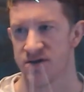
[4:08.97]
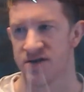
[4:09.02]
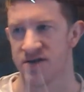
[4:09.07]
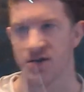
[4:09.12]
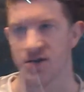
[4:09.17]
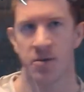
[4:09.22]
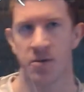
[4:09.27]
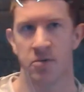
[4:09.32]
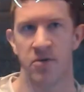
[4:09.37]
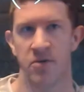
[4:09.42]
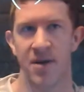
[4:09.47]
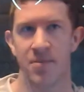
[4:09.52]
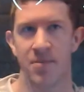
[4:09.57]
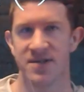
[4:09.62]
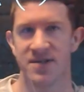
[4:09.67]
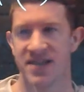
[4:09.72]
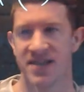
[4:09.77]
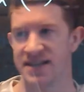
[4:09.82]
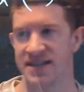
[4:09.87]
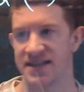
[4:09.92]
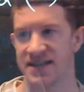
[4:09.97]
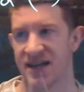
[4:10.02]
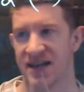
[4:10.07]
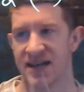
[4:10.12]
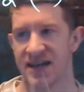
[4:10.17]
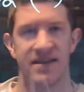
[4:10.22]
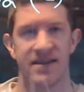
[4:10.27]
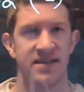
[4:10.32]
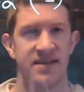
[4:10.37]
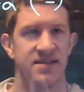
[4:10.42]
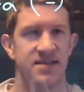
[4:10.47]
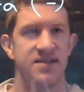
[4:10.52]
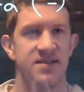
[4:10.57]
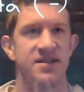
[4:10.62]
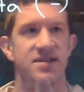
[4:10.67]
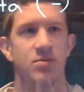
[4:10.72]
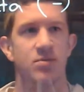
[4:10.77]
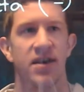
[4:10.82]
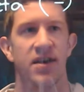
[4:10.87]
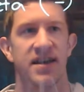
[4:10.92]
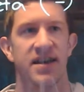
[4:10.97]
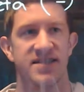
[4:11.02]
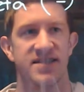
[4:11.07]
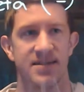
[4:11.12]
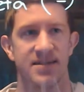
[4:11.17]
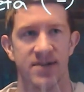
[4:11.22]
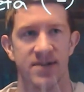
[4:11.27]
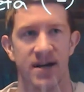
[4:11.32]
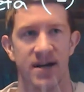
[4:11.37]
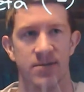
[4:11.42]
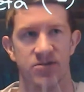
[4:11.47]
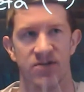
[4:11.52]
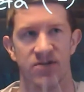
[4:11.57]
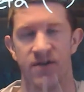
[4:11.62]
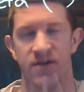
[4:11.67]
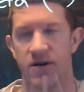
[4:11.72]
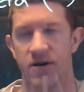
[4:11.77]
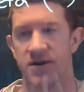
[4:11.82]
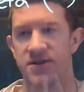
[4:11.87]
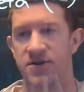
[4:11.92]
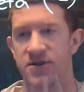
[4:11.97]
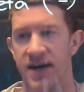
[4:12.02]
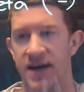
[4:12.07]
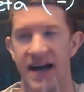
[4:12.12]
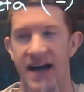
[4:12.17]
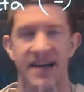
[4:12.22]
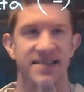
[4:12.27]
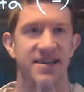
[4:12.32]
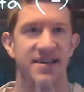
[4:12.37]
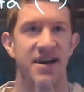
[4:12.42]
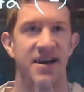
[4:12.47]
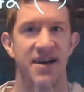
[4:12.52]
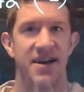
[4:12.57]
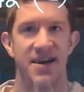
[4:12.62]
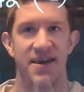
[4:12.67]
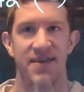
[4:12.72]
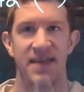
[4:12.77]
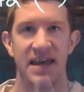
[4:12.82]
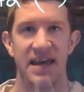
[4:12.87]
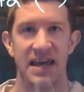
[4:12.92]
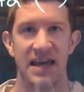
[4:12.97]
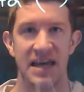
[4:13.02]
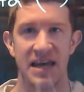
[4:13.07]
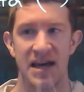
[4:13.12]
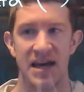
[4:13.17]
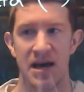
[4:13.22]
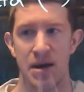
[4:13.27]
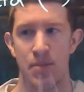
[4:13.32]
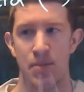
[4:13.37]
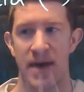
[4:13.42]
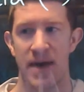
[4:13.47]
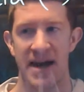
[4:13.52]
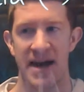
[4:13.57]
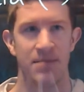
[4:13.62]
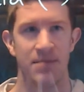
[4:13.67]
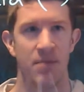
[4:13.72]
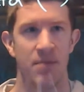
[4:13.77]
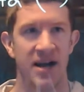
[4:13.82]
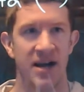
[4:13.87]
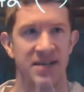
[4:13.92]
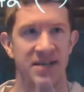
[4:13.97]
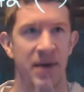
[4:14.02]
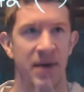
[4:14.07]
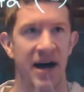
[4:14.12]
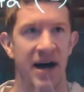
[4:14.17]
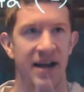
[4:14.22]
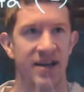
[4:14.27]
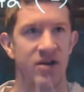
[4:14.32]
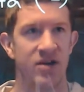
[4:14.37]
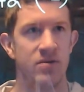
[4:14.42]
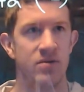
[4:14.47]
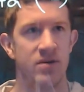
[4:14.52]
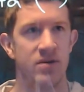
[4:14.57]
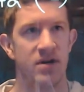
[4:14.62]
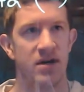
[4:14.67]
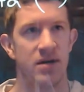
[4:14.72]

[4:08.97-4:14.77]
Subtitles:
So we would represent it like this, and this is why they sometimes refer it to as the beta minus particle,